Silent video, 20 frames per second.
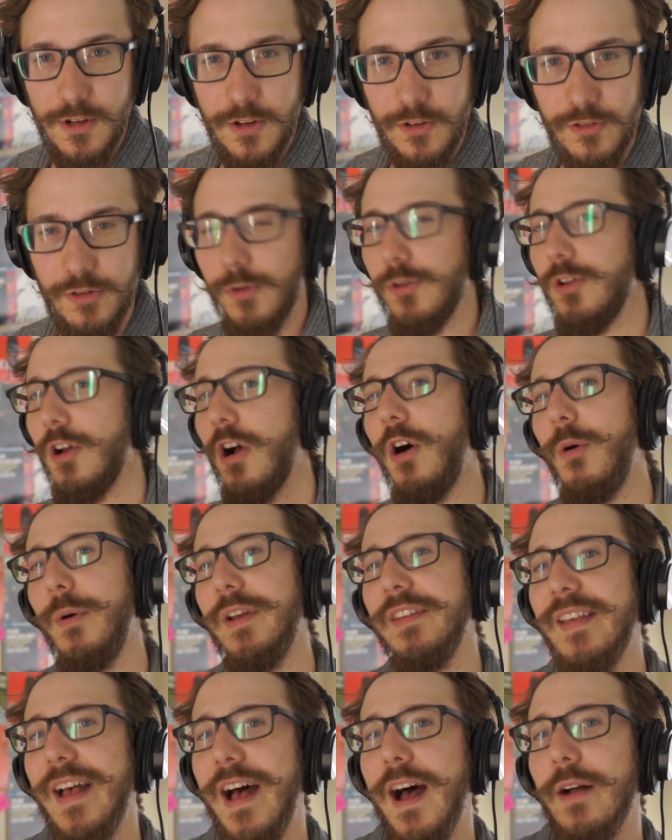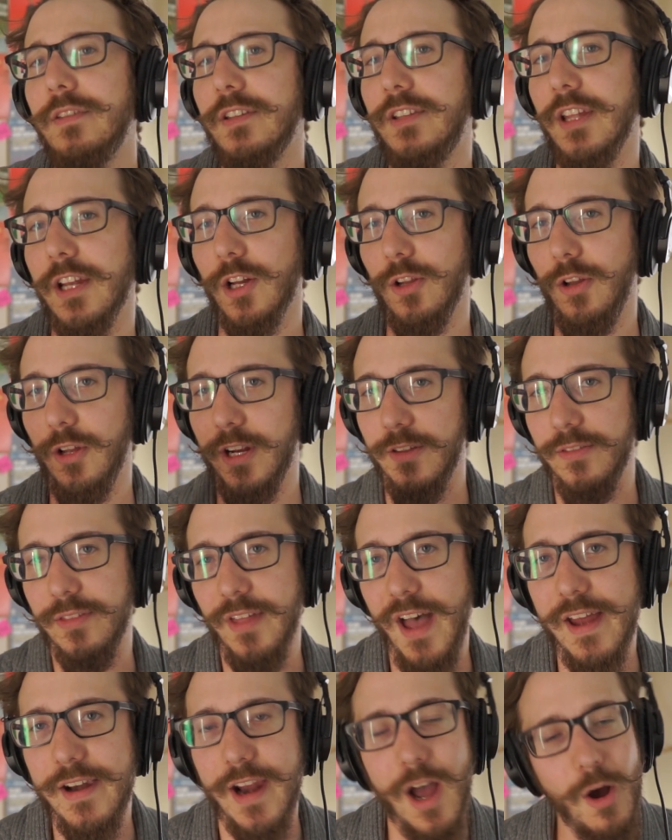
So you always have to take a look at that.